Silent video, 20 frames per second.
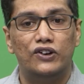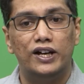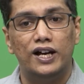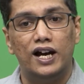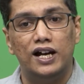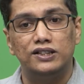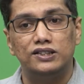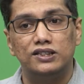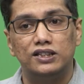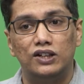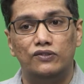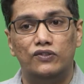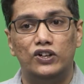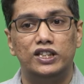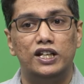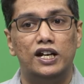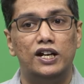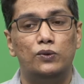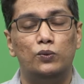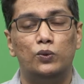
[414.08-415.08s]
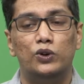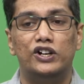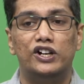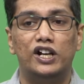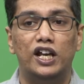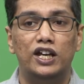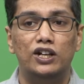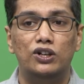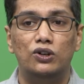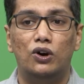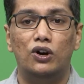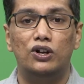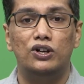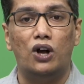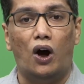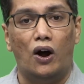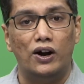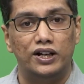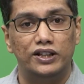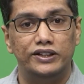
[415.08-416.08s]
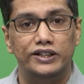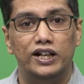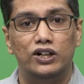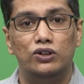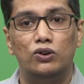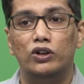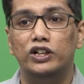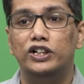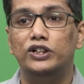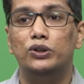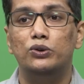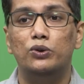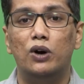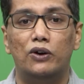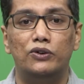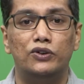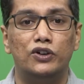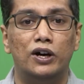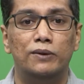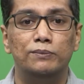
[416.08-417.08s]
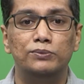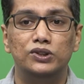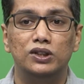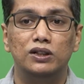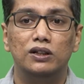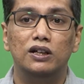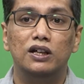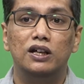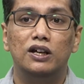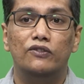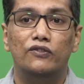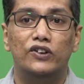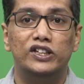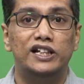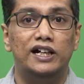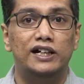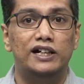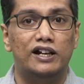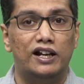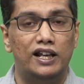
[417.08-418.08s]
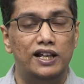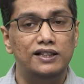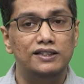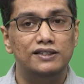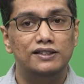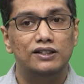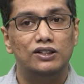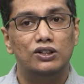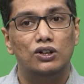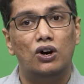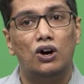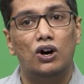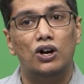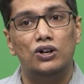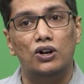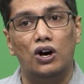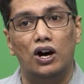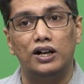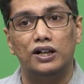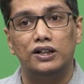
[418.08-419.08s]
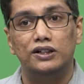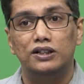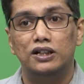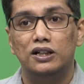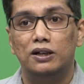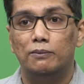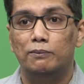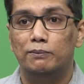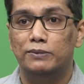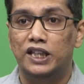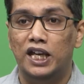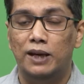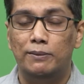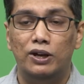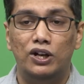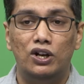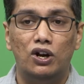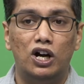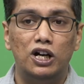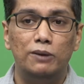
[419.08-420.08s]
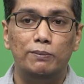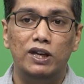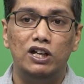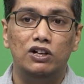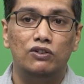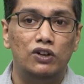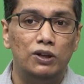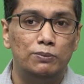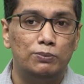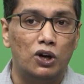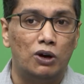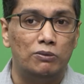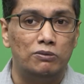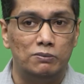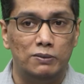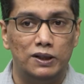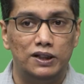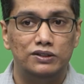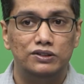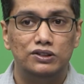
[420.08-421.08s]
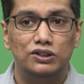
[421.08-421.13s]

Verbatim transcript: I ask whether it would rain or not, there are only two outcomes whether it rains or not. They may not be equally probable.